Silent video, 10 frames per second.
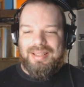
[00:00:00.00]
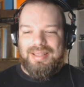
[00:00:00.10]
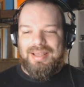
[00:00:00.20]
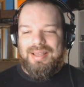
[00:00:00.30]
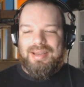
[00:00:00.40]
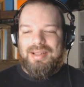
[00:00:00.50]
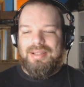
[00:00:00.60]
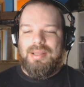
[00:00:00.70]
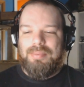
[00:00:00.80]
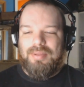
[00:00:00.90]
I got a
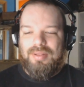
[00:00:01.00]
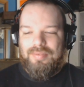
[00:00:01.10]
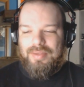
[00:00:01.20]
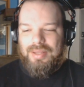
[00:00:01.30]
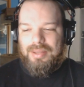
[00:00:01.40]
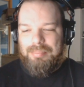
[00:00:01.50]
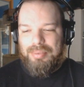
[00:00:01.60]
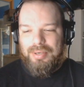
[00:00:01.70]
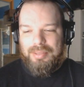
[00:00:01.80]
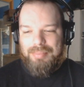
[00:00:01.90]
couple
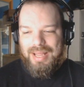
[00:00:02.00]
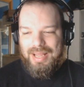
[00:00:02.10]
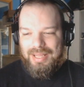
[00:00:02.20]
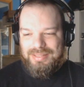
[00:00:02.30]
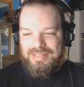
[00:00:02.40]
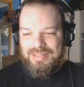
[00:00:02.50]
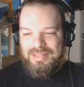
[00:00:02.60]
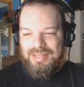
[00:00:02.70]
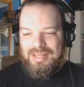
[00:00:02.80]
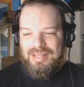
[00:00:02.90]
of perk packs
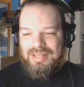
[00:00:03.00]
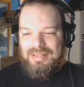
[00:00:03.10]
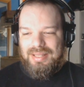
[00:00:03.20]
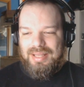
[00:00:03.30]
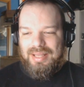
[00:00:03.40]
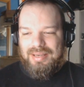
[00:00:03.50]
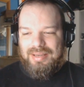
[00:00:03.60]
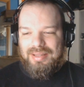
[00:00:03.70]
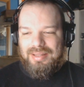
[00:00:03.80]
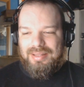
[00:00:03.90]
that
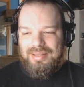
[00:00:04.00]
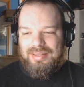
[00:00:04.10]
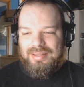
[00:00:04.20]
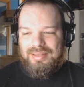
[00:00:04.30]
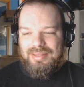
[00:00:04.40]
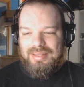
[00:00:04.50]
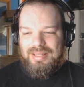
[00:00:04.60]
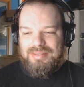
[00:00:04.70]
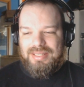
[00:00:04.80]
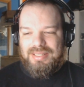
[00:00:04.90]

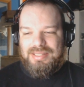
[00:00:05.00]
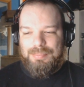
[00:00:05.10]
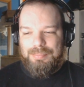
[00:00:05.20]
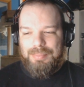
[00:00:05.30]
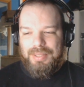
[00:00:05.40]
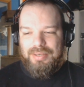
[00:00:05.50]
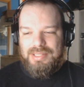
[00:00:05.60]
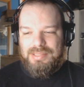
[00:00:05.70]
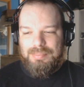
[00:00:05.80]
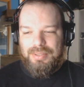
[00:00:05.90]
allows
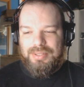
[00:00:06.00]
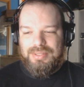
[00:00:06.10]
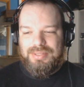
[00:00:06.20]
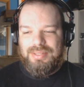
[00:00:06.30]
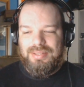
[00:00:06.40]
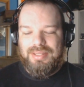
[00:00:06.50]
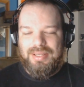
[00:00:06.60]
experience perks.